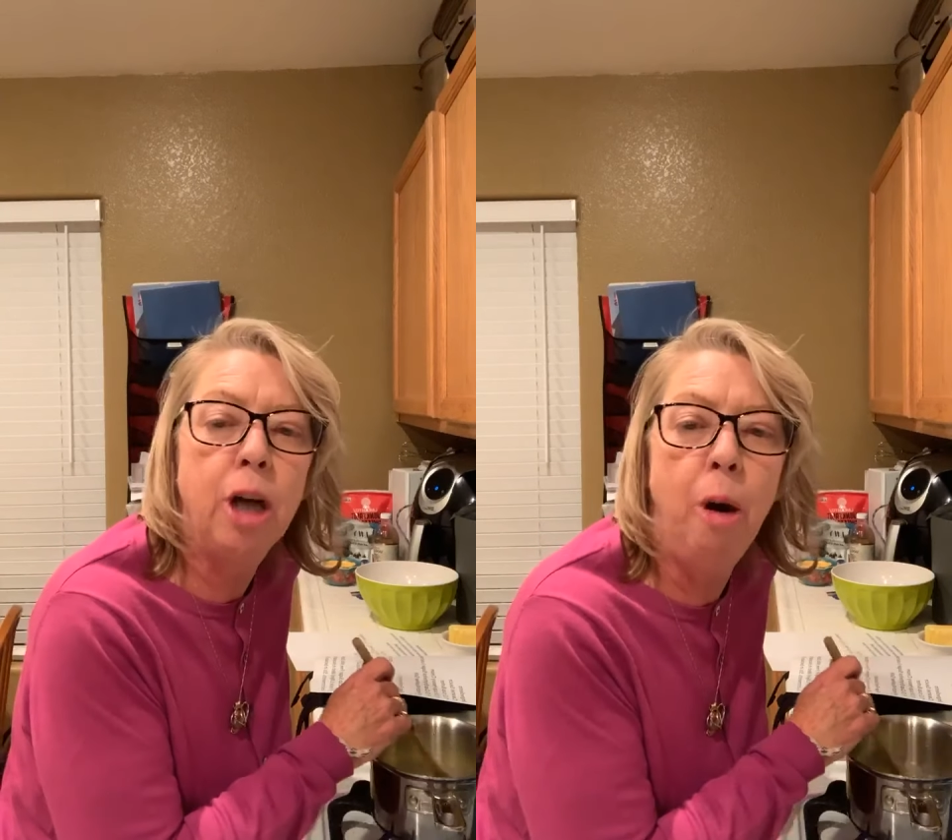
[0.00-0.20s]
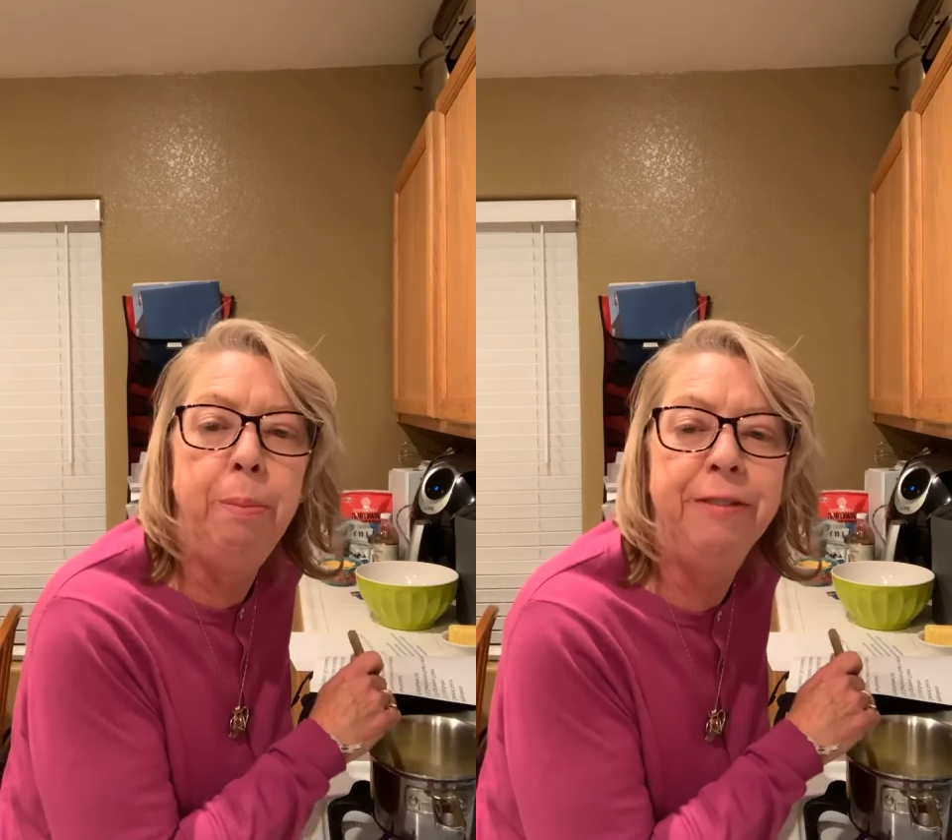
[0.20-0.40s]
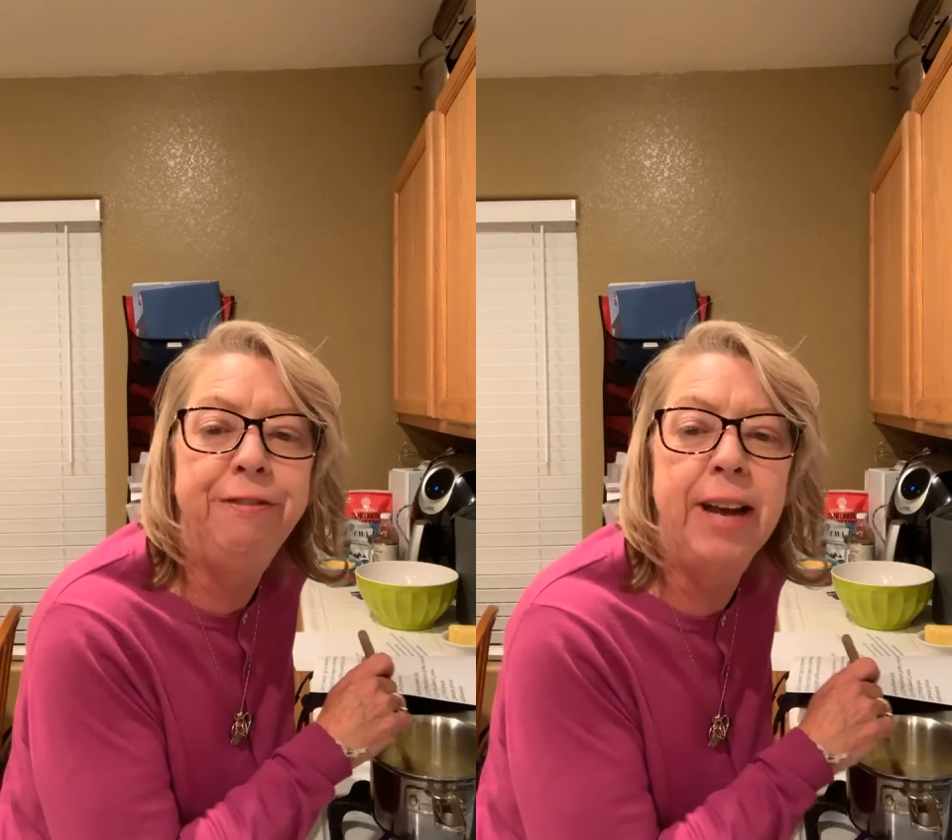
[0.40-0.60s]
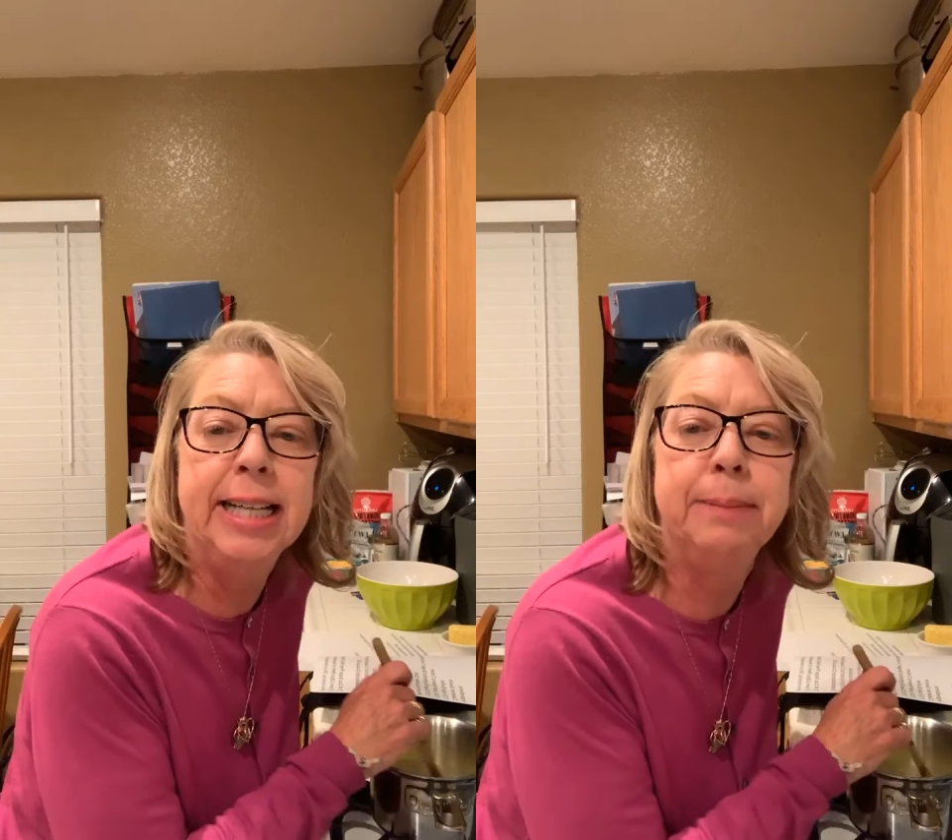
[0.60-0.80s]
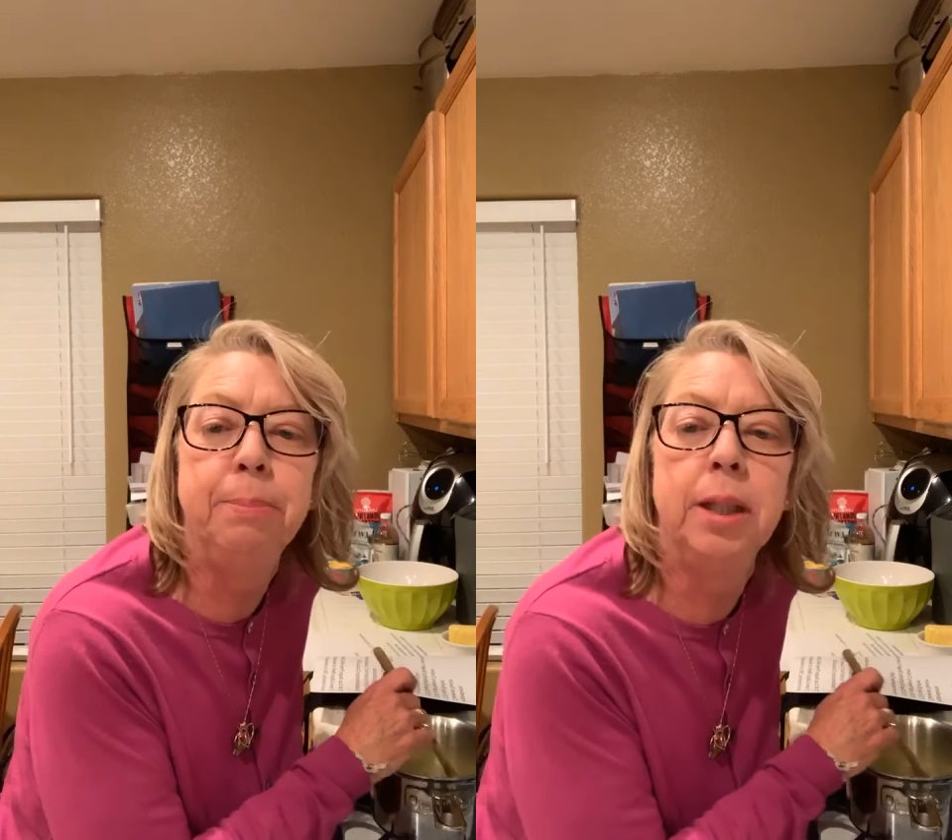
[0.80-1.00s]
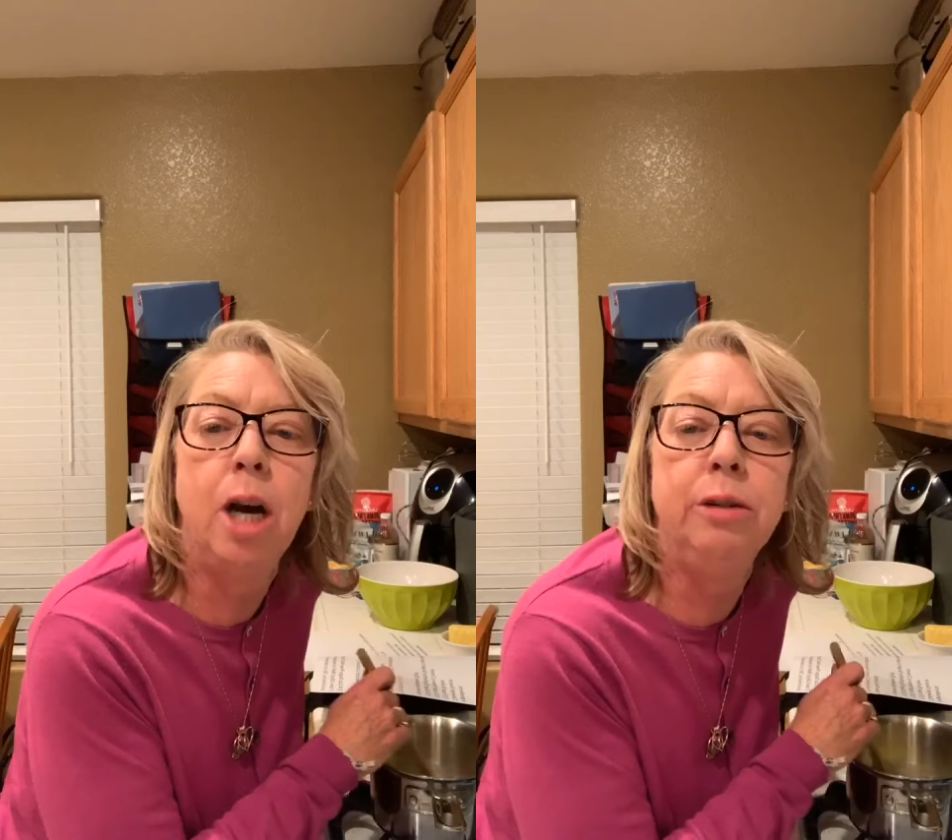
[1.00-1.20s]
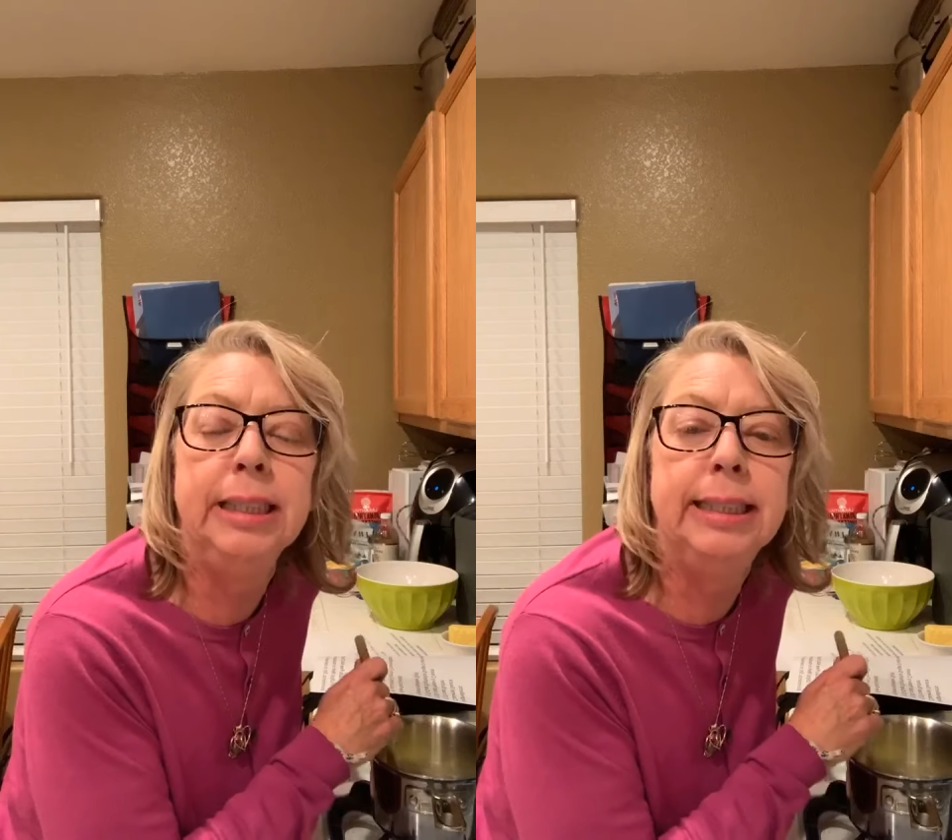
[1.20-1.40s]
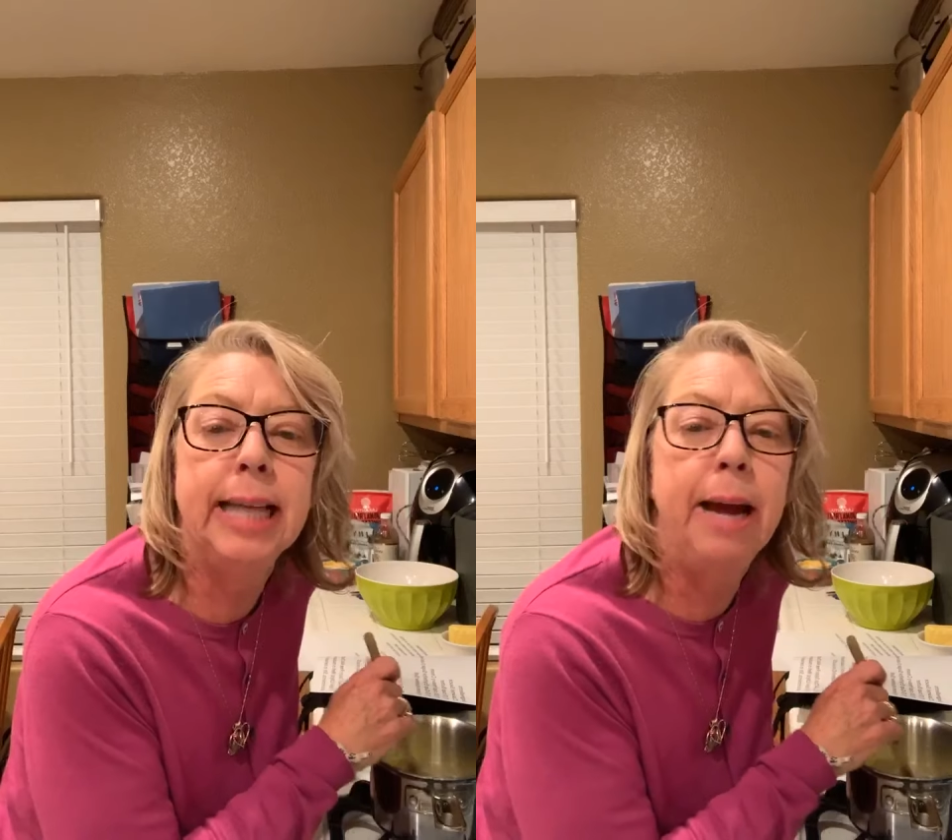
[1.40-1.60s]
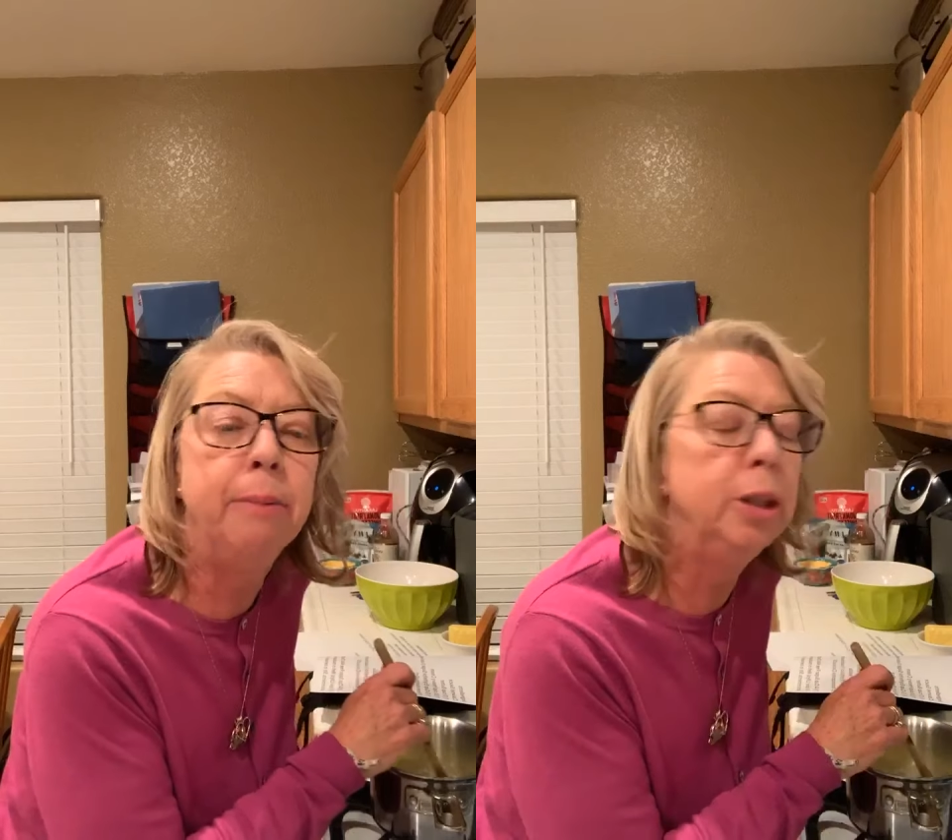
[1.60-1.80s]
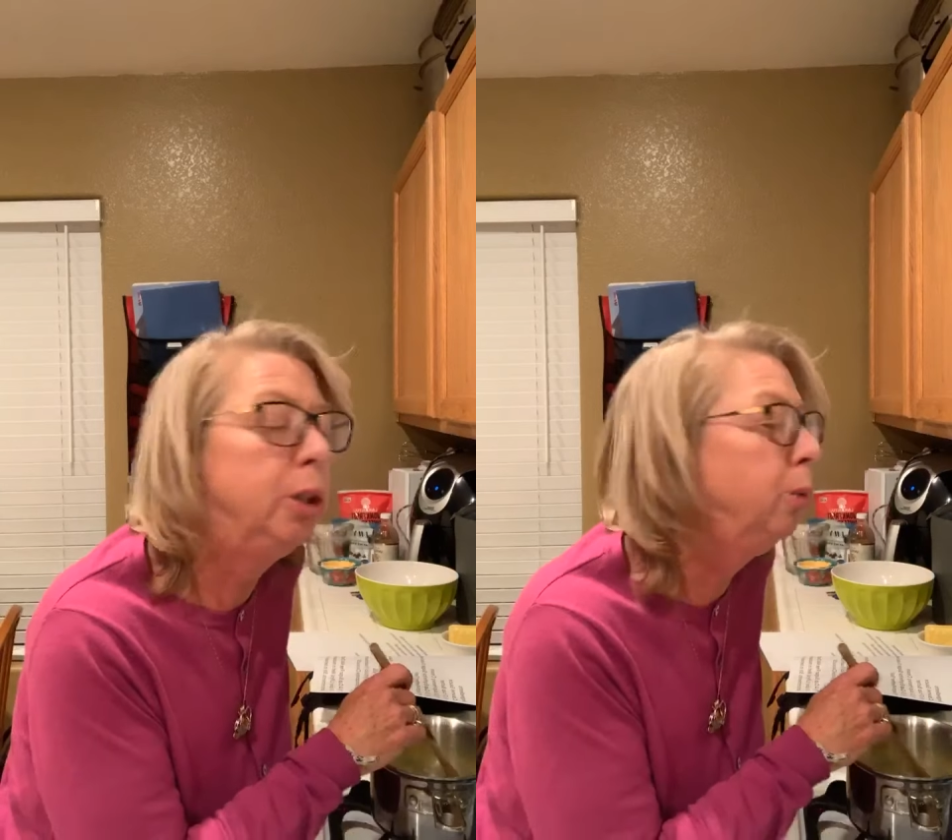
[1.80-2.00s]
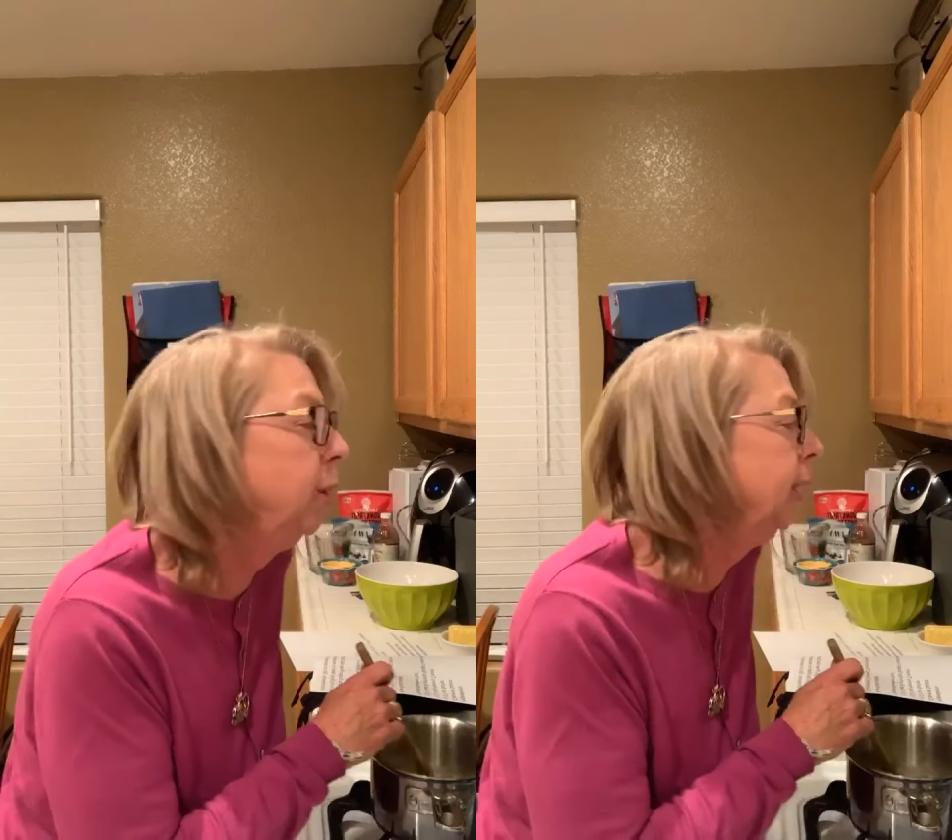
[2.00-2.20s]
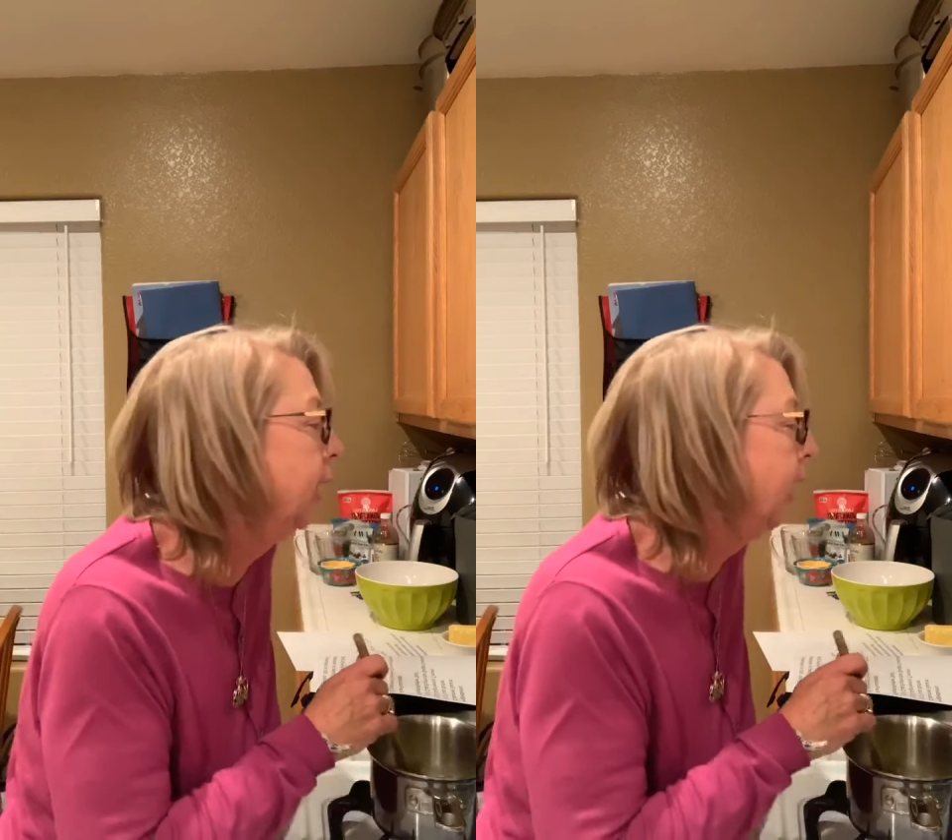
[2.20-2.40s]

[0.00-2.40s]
open-faced bologna sandwich with